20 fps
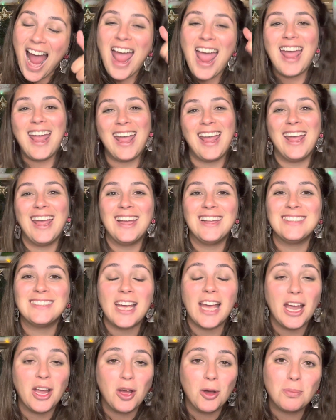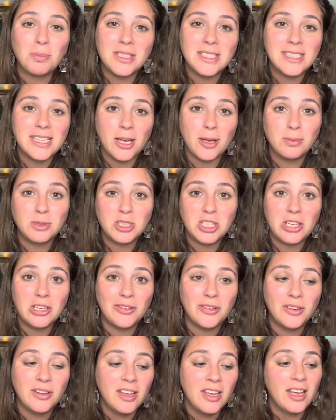And I hope this helped
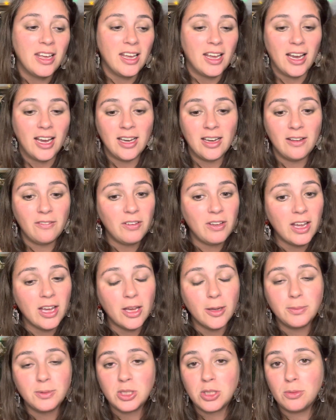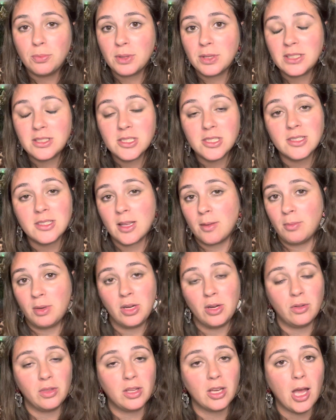you. And if it helped you, please just let me
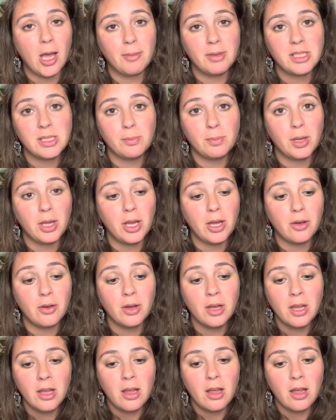know in the comments below.